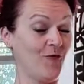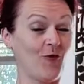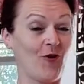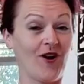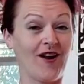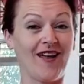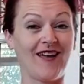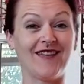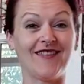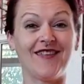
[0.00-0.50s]

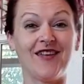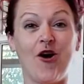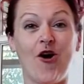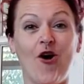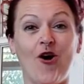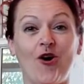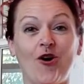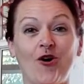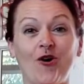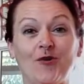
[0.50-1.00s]
Working the
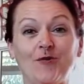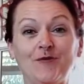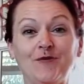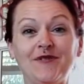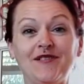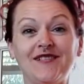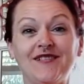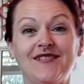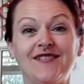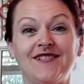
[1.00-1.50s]

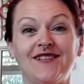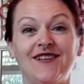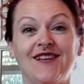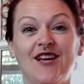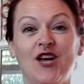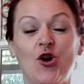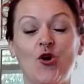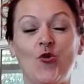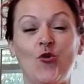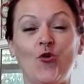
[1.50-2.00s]
arms,
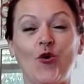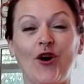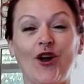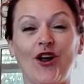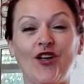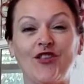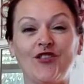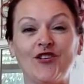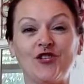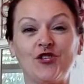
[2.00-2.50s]

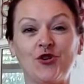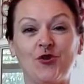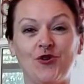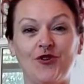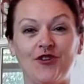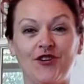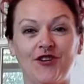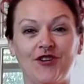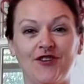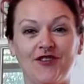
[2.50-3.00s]
working the
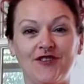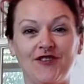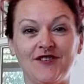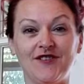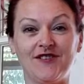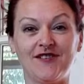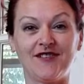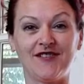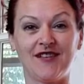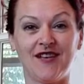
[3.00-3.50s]

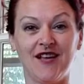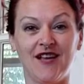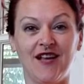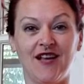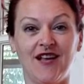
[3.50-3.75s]
shoulders.